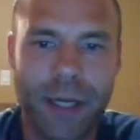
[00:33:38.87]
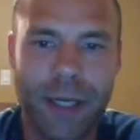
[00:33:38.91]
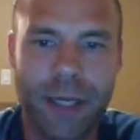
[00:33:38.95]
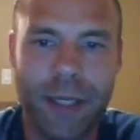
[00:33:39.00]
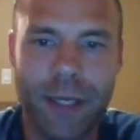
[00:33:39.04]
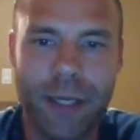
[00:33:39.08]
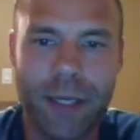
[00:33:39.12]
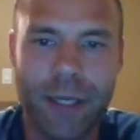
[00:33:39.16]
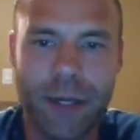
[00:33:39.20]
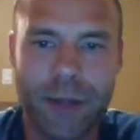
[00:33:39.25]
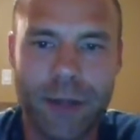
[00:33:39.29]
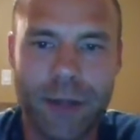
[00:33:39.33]

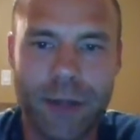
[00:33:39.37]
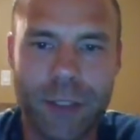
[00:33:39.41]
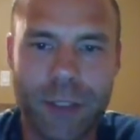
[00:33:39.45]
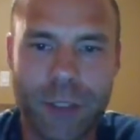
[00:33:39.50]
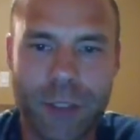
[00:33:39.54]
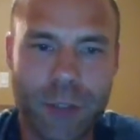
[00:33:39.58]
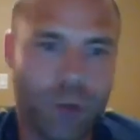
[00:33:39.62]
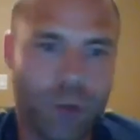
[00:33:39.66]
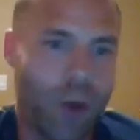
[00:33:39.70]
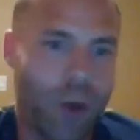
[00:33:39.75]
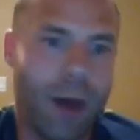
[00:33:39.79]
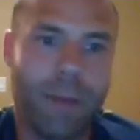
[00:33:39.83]
you know,
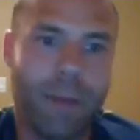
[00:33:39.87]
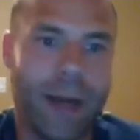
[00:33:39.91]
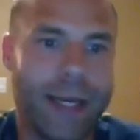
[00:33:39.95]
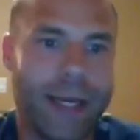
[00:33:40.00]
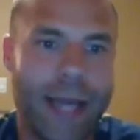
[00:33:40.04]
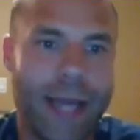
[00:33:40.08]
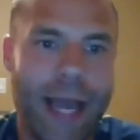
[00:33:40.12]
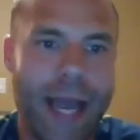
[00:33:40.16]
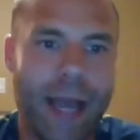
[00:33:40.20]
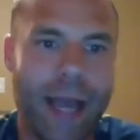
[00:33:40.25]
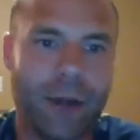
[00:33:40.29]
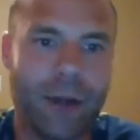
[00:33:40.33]
just throughout my
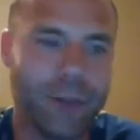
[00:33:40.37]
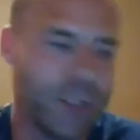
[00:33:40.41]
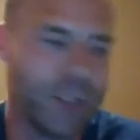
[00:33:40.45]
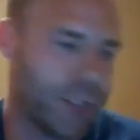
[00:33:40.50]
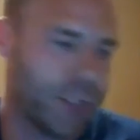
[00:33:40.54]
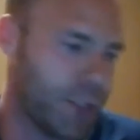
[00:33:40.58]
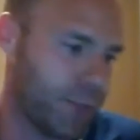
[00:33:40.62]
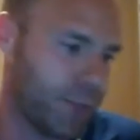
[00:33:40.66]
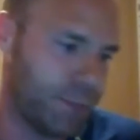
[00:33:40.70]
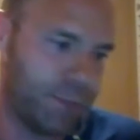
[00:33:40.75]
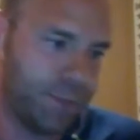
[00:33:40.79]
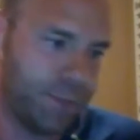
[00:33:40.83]
day, I'll
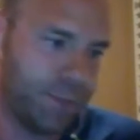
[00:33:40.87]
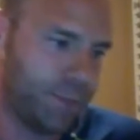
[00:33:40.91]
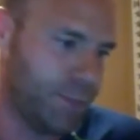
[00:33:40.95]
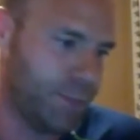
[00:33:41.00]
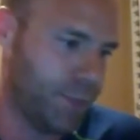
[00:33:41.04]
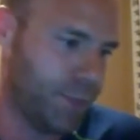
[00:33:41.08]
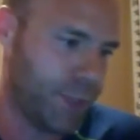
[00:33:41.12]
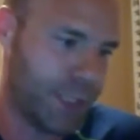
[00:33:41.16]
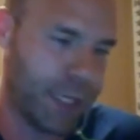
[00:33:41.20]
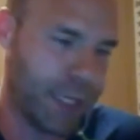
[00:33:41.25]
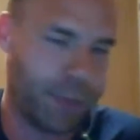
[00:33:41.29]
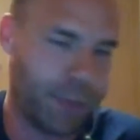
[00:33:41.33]
just
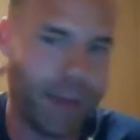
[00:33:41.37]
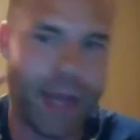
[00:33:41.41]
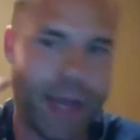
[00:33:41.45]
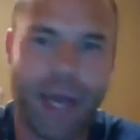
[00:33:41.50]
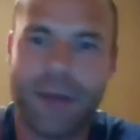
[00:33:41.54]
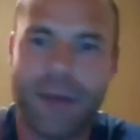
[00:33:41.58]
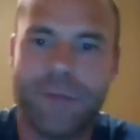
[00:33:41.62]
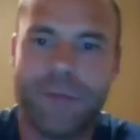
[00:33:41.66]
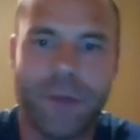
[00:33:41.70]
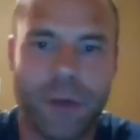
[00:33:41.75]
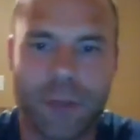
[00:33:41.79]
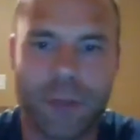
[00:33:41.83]
stick my
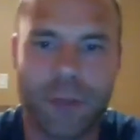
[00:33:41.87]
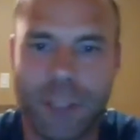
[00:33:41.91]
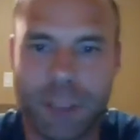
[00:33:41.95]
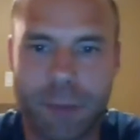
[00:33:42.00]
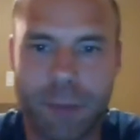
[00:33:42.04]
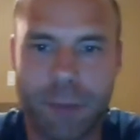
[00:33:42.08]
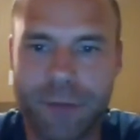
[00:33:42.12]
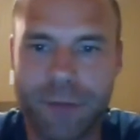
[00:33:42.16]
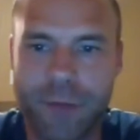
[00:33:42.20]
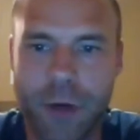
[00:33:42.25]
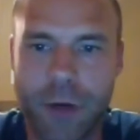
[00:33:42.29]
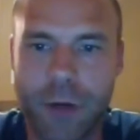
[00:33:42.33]
headphones in
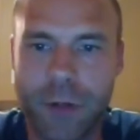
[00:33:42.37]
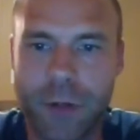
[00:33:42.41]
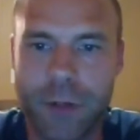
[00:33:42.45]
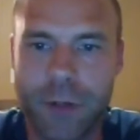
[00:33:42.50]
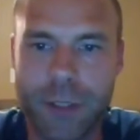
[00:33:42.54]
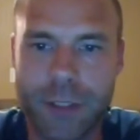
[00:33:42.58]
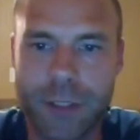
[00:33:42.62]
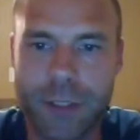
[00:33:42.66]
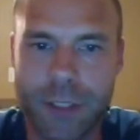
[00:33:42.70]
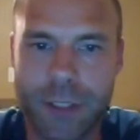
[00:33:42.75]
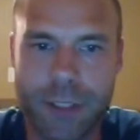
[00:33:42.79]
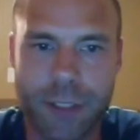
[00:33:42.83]
my phone
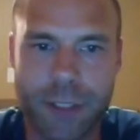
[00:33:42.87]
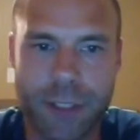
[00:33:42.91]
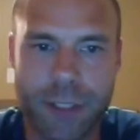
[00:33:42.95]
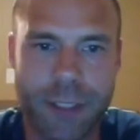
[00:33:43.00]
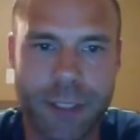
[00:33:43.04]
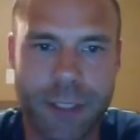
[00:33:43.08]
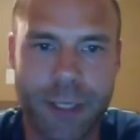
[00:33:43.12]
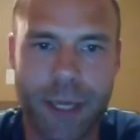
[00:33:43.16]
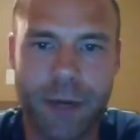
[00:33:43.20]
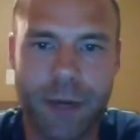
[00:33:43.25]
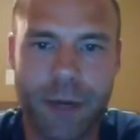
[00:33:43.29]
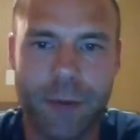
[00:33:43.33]
and just
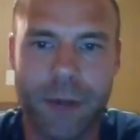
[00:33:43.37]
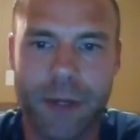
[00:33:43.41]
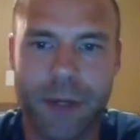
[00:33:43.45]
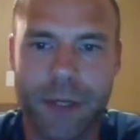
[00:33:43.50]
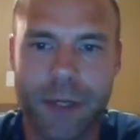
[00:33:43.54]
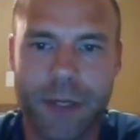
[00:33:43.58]
listen that way.